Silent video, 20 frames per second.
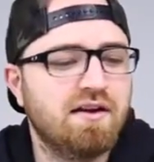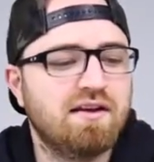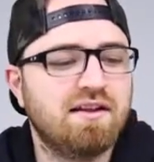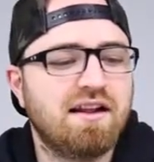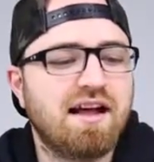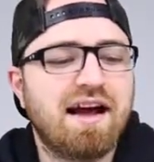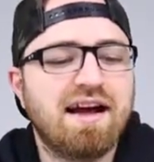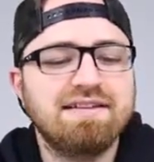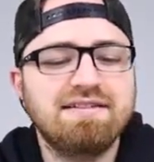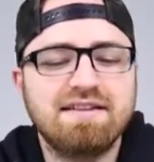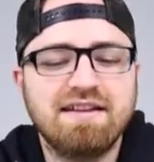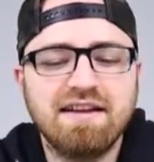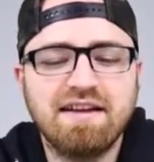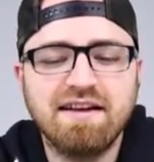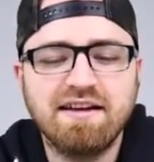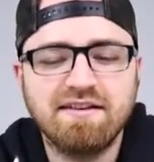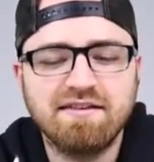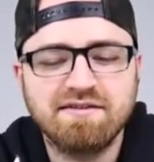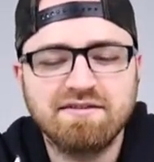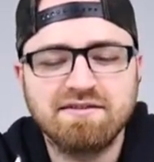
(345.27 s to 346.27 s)

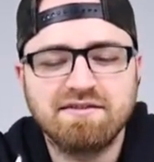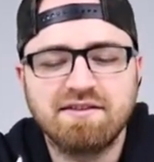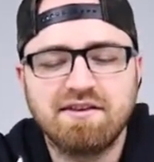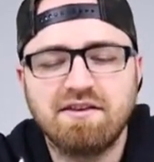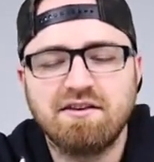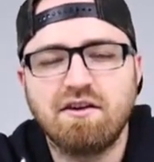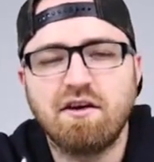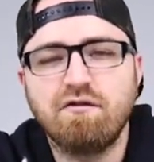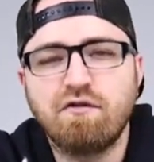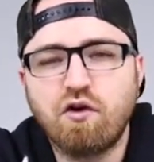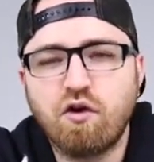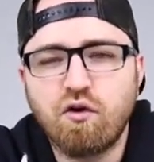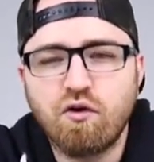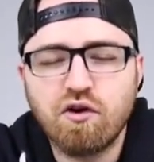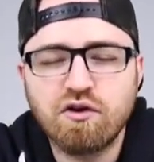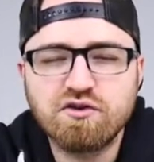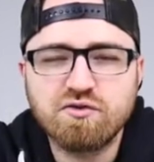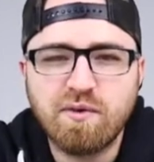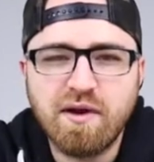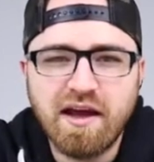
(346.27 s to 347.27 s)
Lastly, of
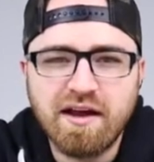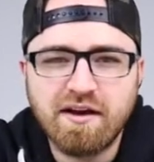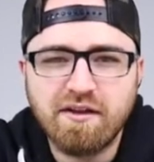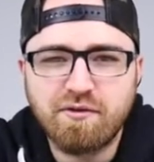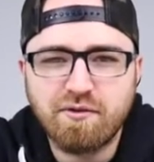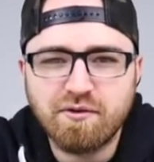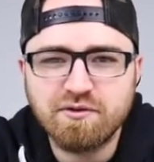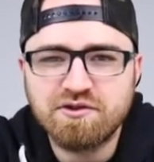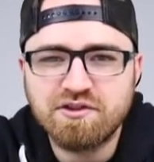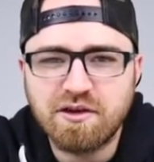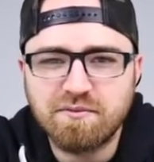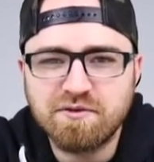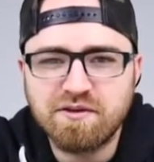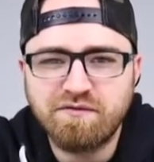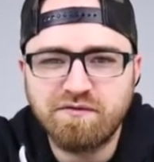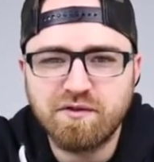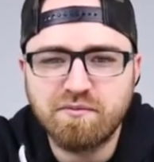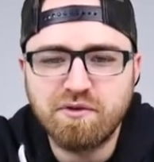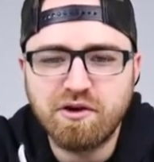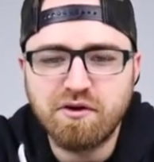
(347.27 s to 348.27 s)
course, we had to throw something
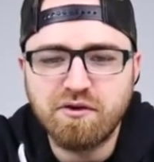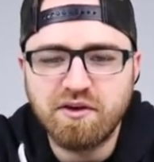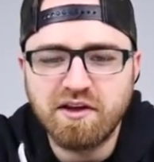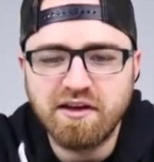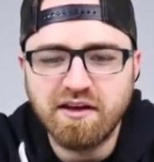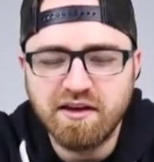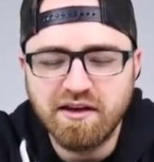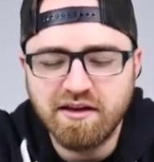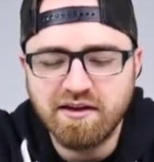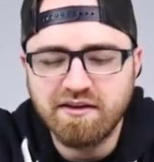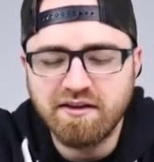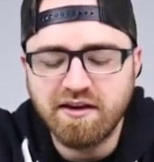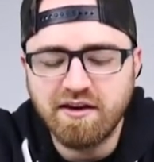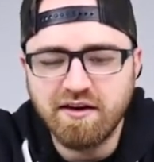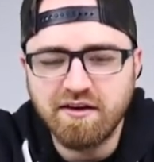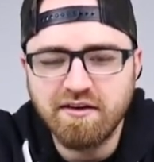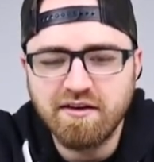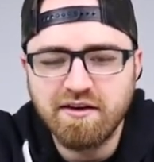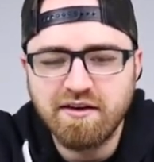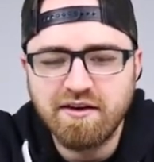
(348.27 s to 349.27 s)
from Nokia in
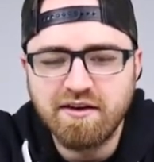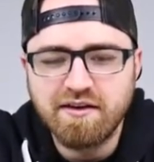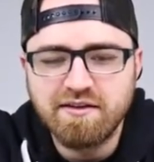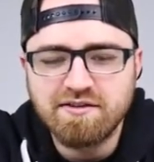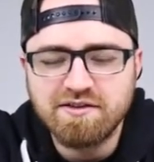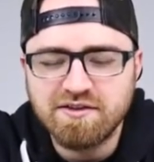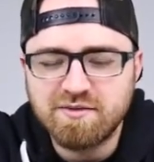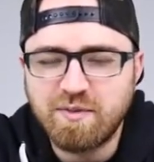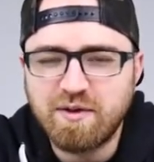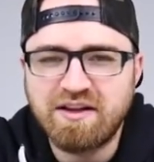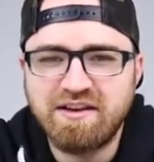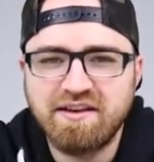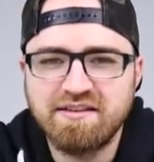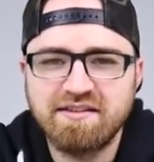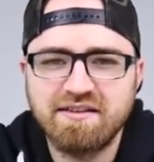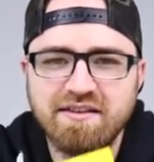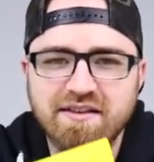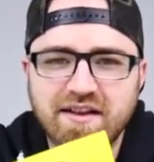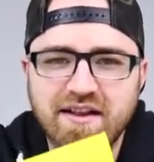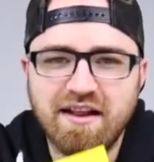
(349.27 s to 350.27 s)
there just because
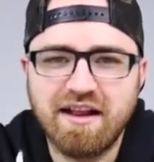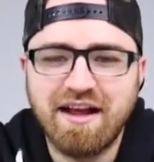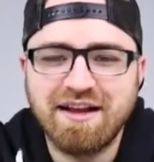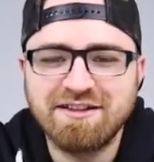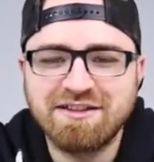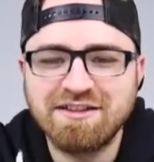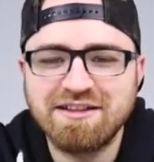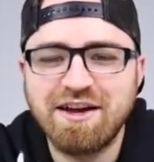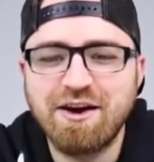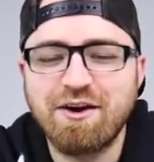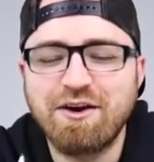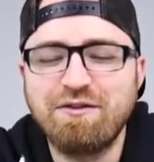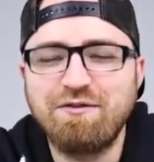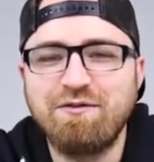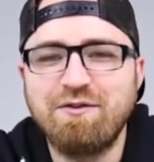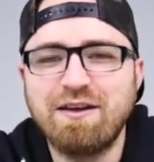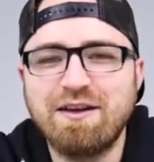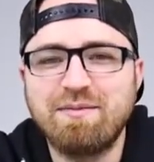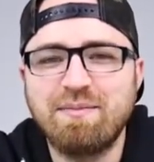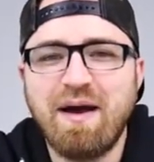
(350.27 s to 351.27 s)
of the legendary
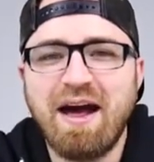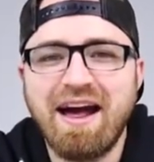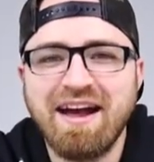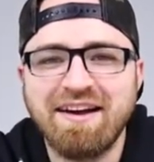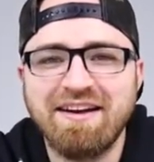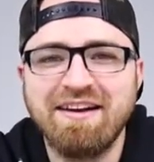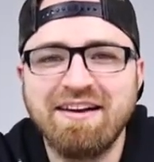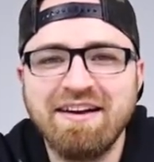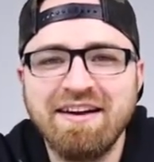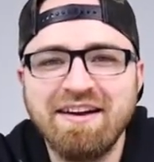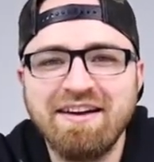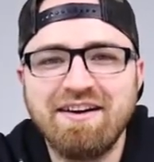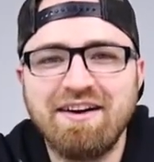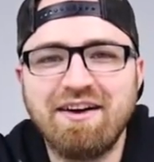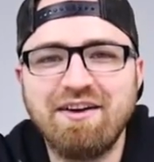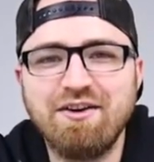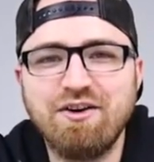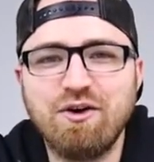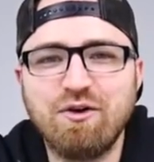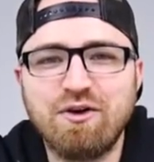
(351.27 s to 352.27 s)
feedback
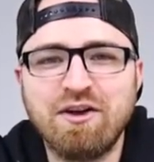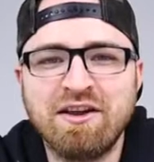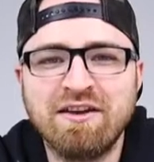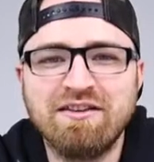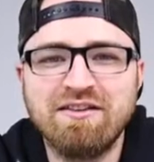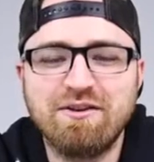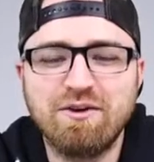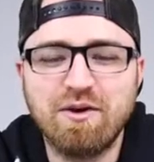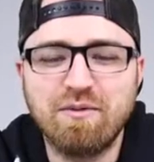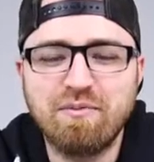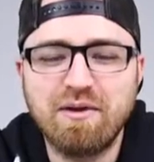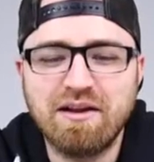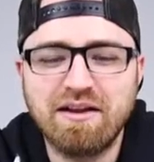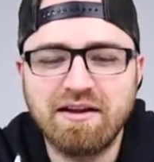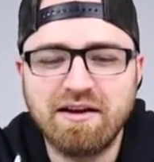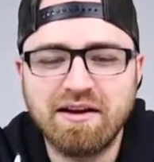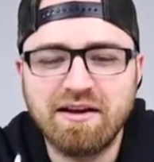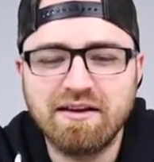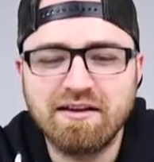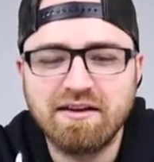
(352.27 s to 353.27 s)
on Nokia
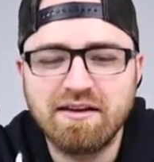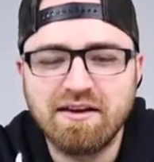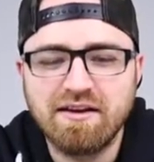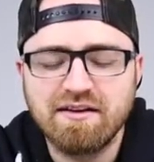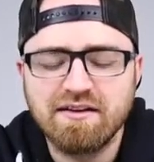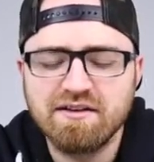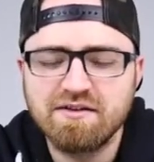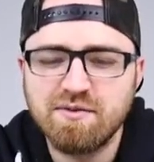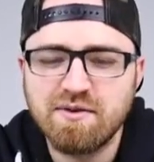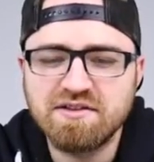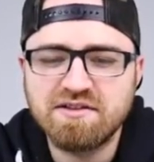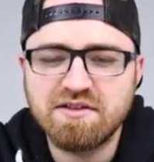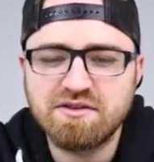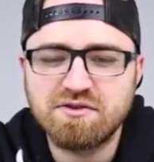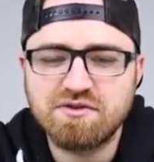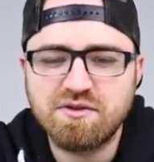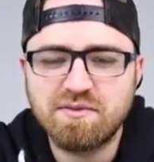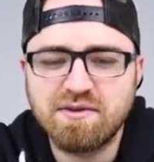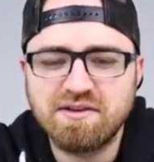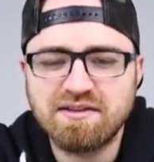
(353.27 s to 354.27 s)
durability. This one's
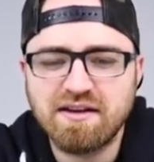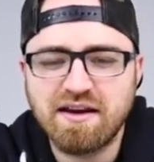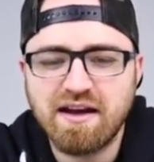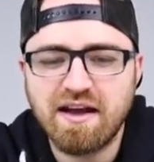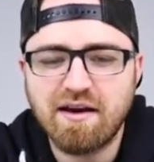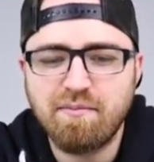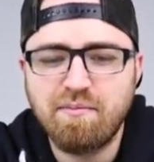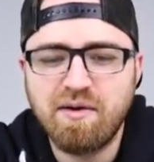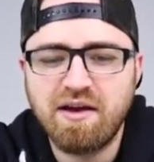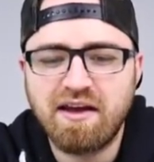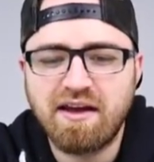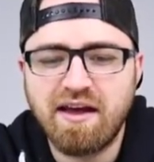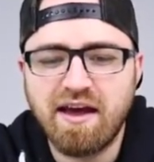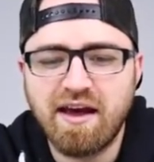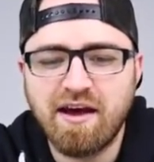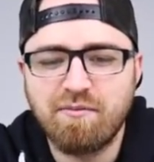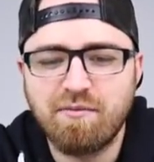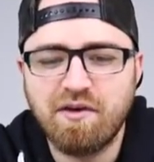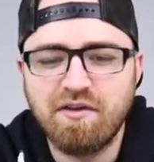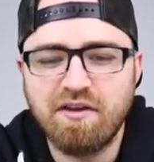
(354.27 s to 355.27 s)
interesting because I got a big
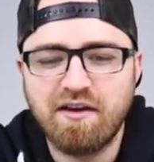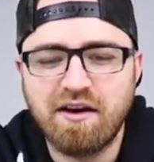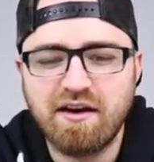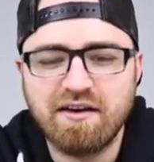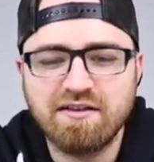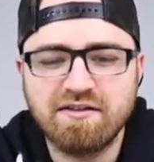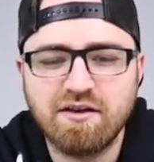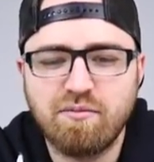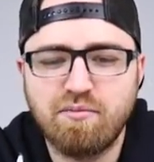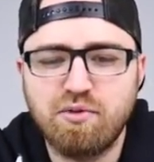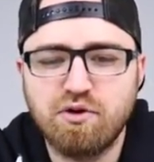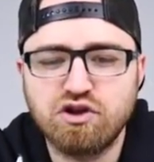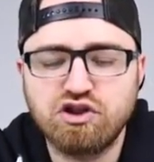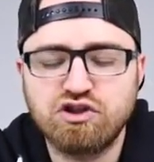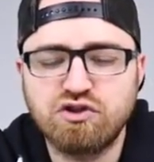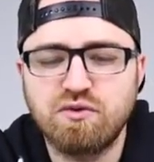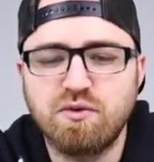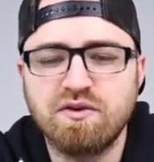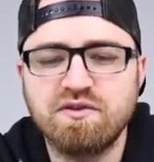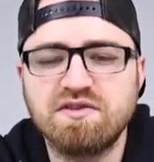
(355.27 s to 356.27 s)
camera there. I guess I'll
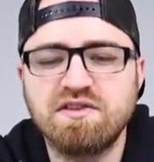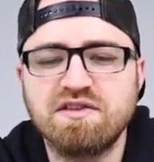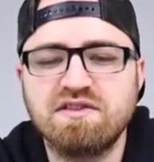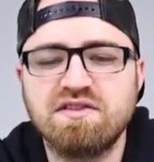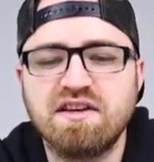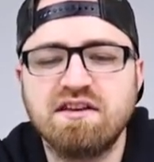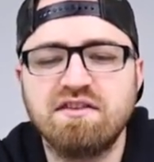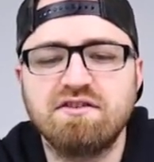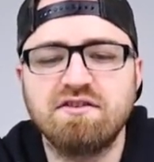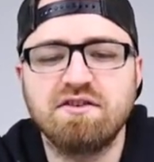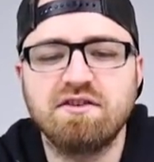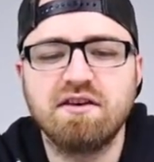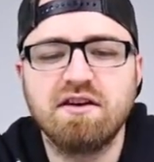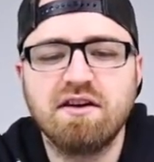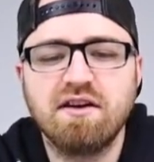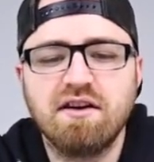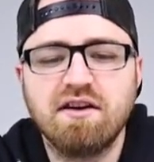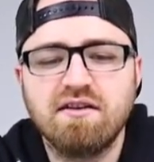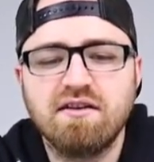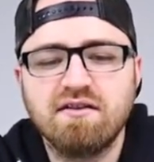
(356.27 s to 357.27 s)
push towards the center.
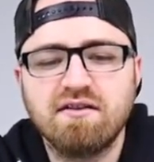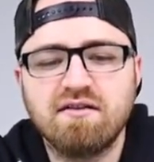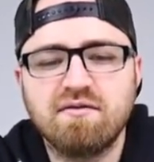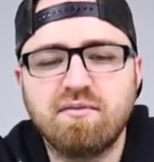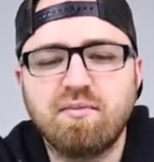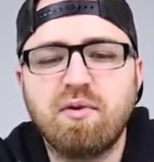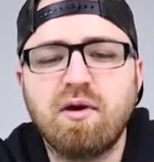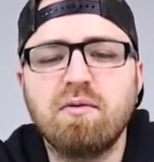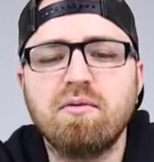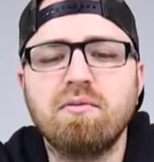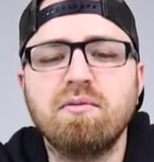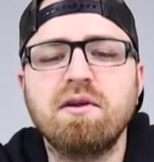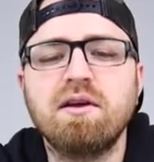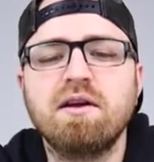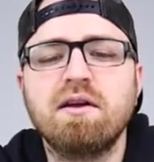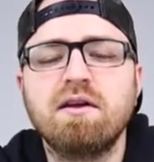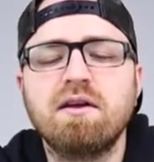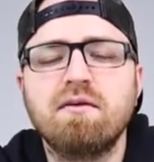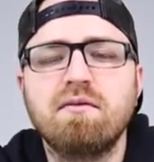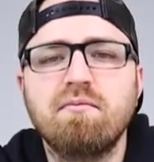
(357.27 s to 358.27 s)
That's probably
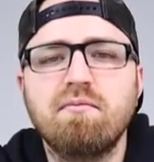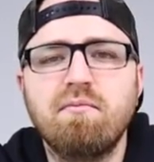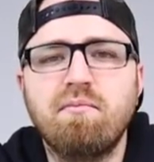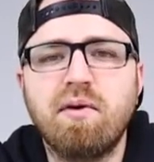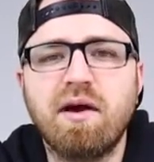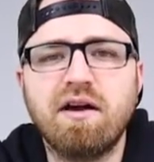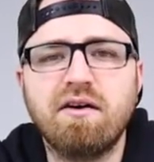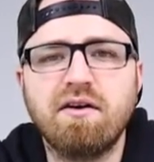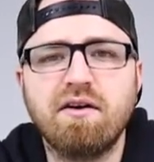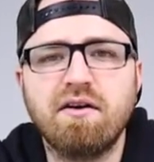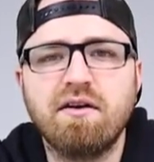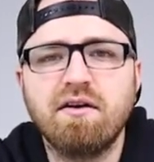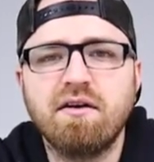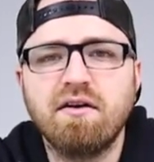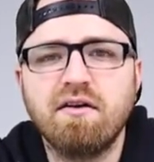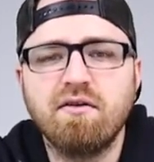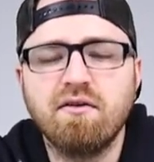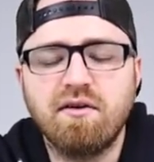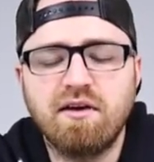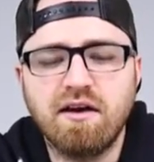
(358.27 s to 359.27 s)
better.
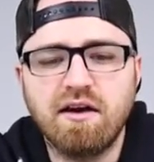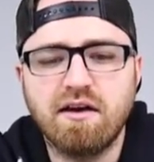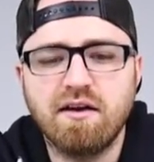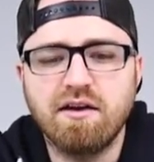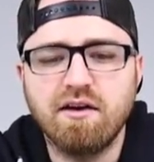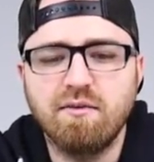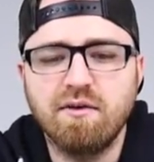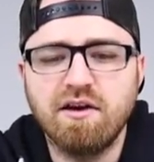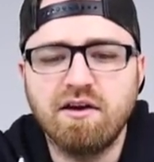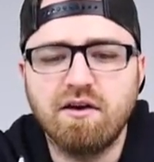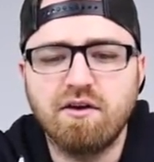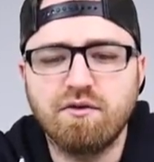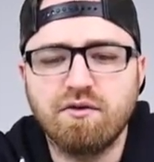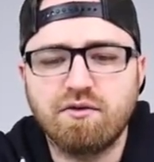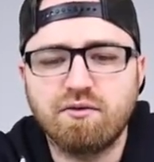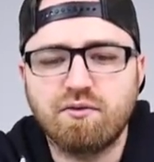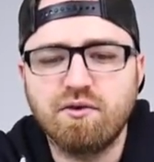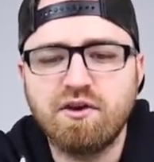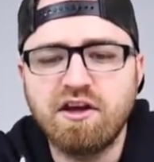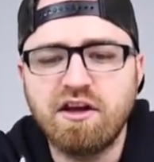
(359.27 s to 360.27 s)
Okay, here we go.
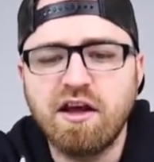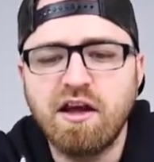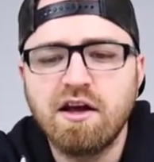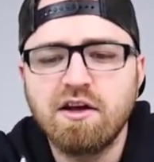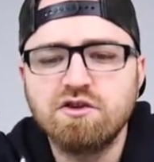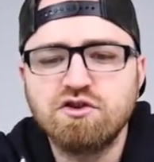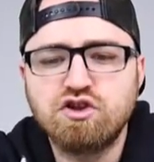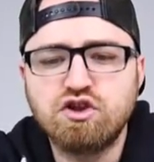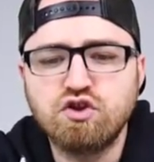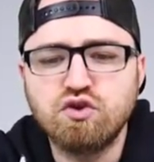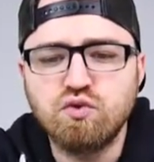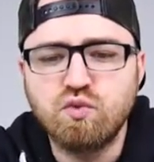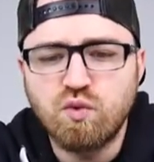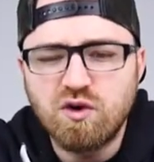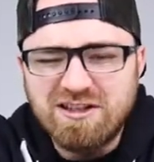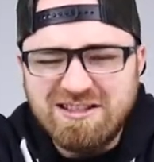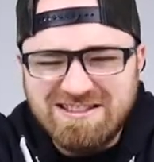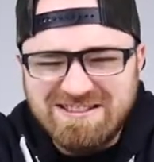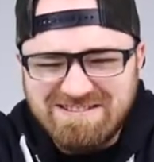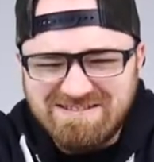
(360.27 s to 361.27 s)
3, 2,
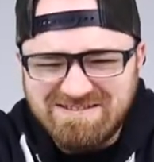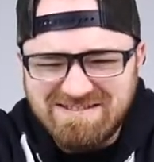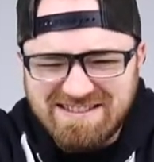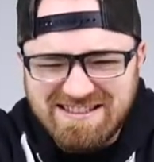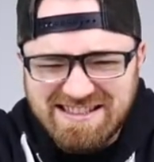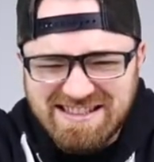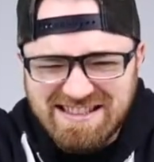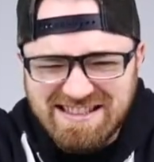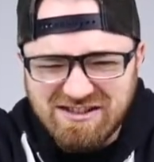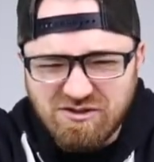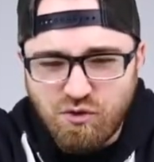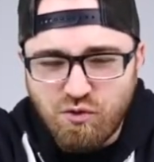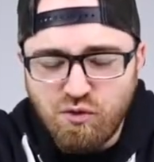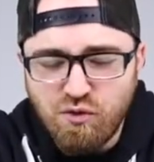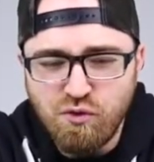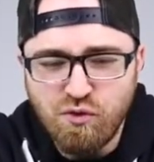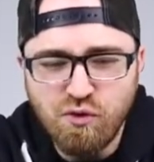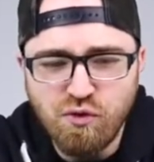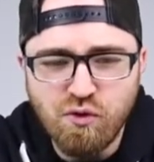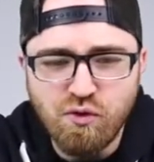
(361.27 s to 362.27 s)
1.
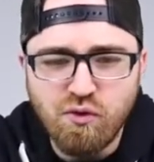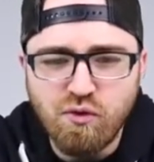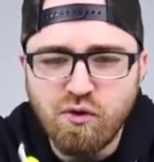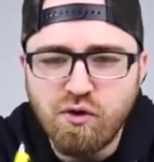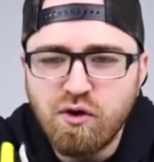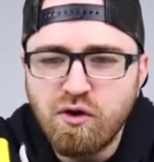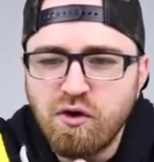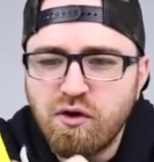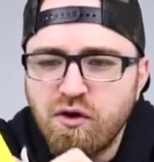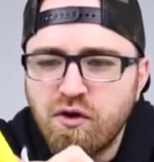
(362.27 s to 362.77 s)
Ooh.